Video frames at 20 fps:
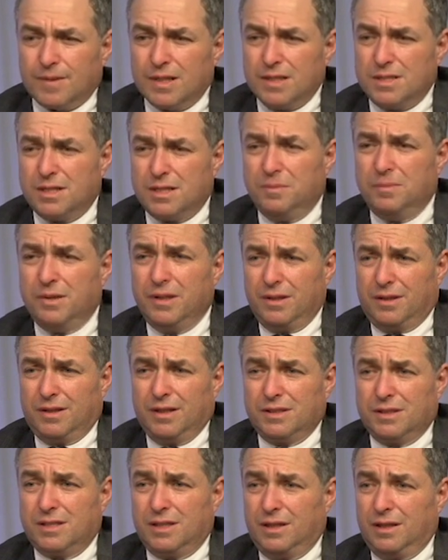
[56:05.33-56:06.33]
Some of the
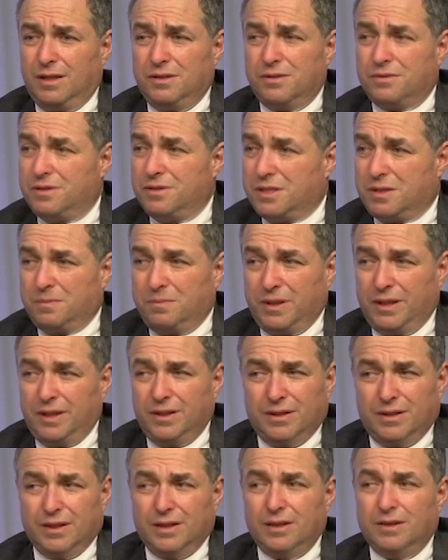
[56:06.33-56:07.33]
things that interest
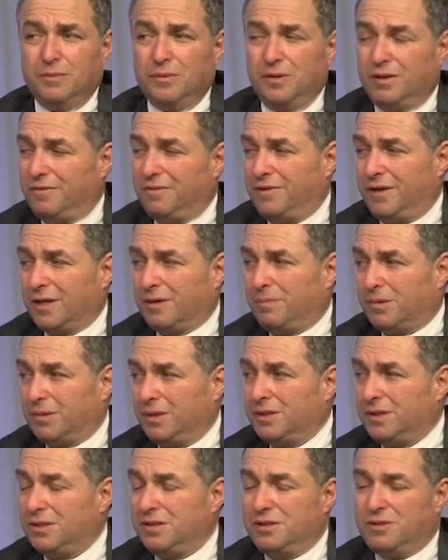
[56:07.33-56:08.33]
me that will affect
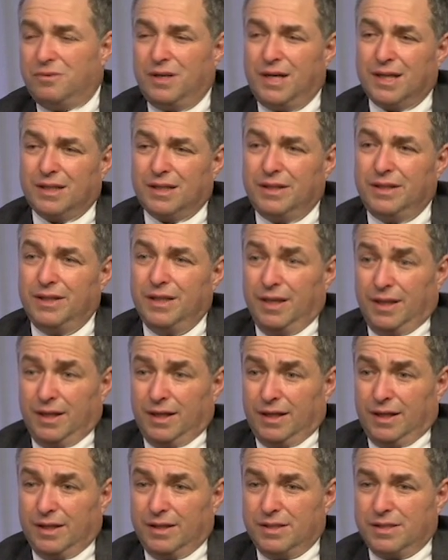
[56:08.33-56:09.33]
Burlington directly
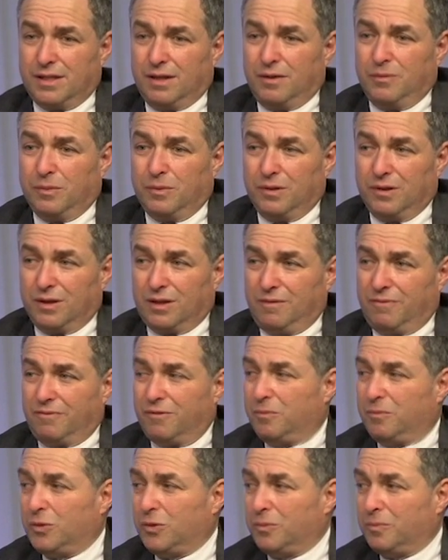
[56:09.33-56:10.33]
is that we're looking
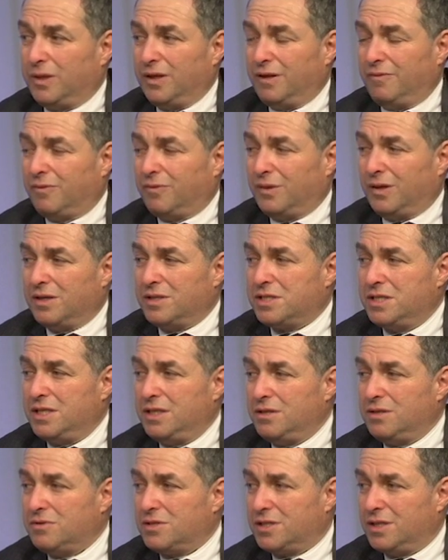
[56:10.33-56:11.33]
for more money for our
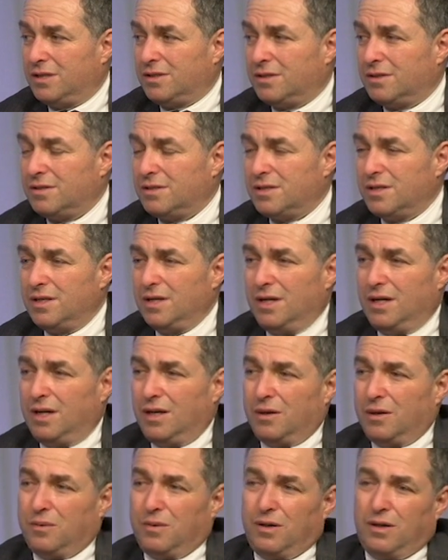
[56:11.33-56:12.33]
senior centers.
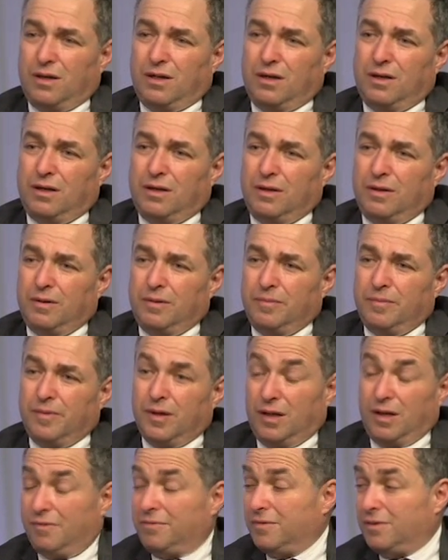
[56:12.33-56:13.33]
The
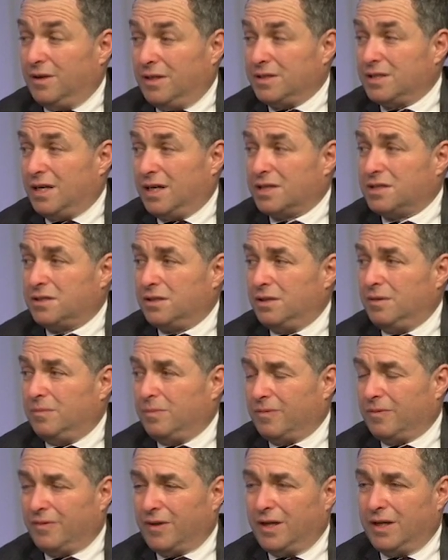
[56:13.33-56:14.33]
governor has actually
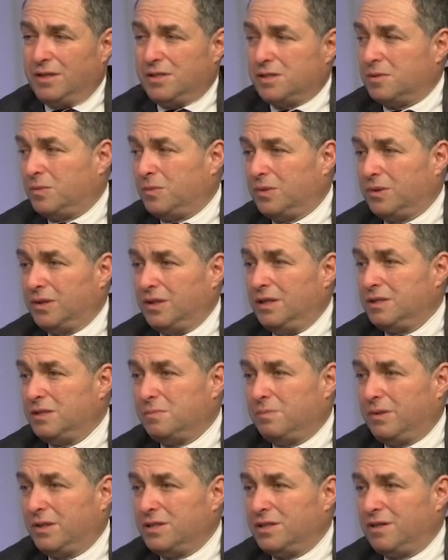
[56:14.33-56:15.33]
provided some more in his
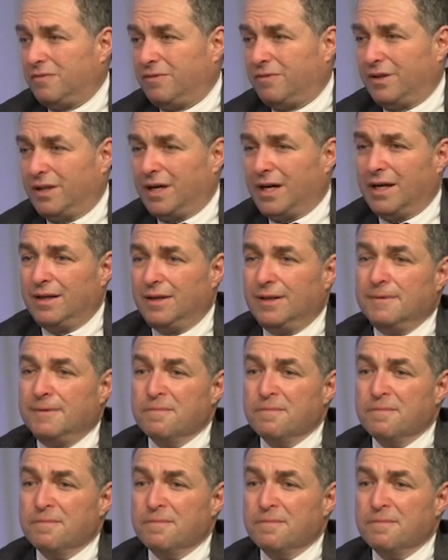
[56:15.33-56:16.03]
budget for that.